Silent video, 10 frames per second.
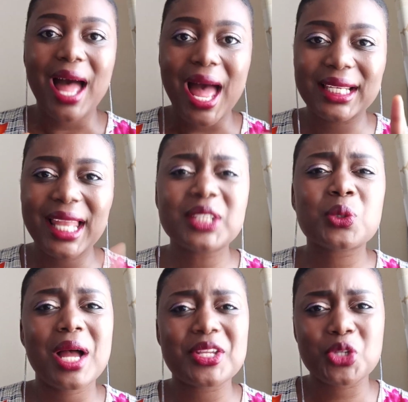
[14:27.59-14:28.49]
I'd like
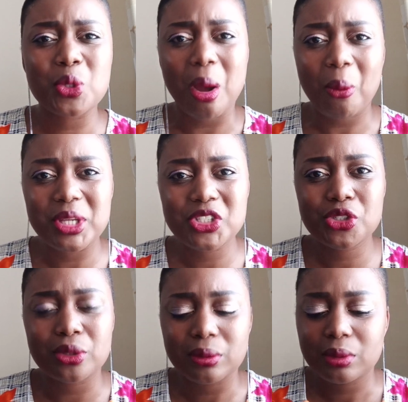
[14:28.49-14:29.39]
to ask you a
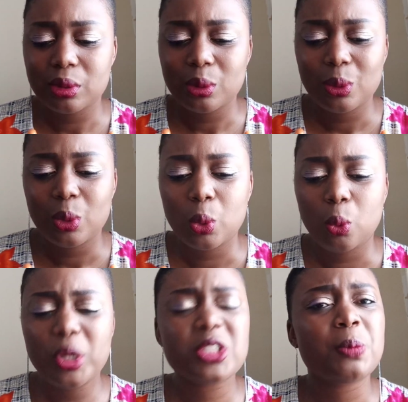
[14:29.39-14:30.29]
question.
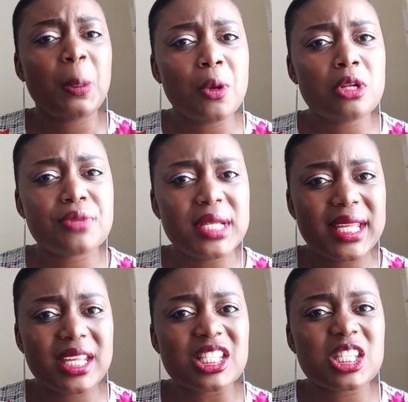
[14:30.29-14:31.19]
Which people
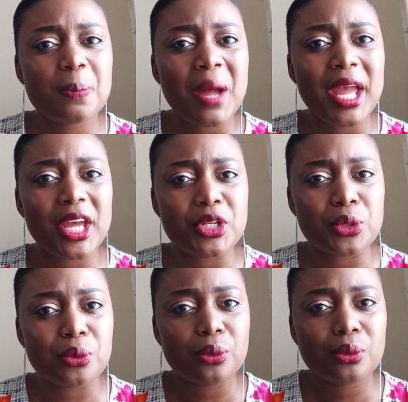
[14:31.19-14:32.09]
really inspire
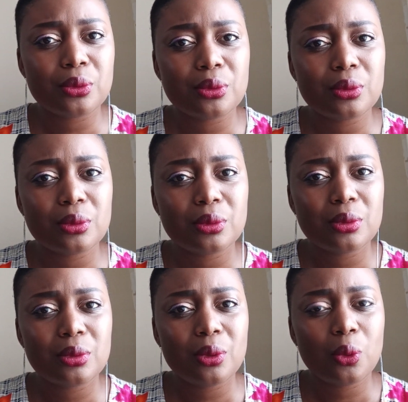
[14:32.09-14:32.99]
you?
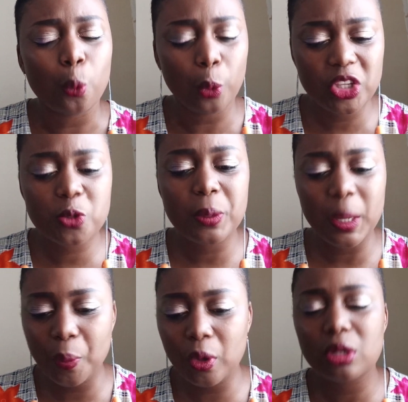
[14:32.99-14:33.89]
Which
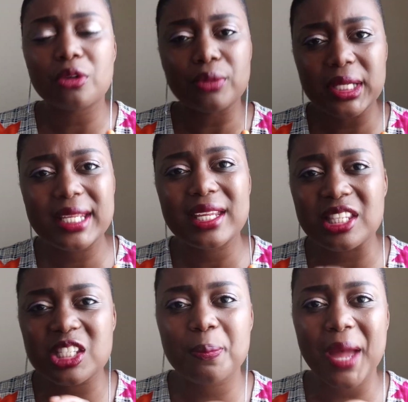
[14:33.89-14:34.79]
people really
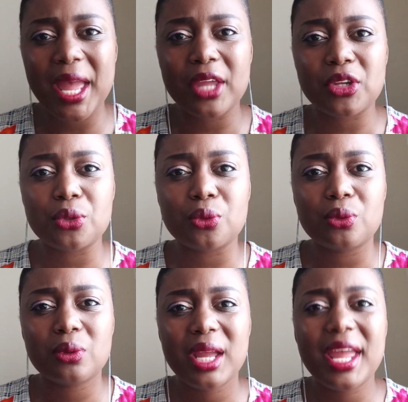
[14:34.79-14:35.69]
inspire you
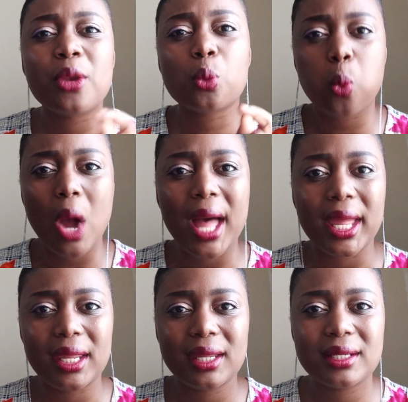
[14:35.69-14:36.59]
and
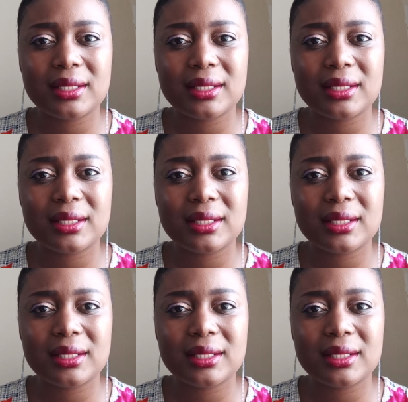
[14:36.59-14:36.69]
why?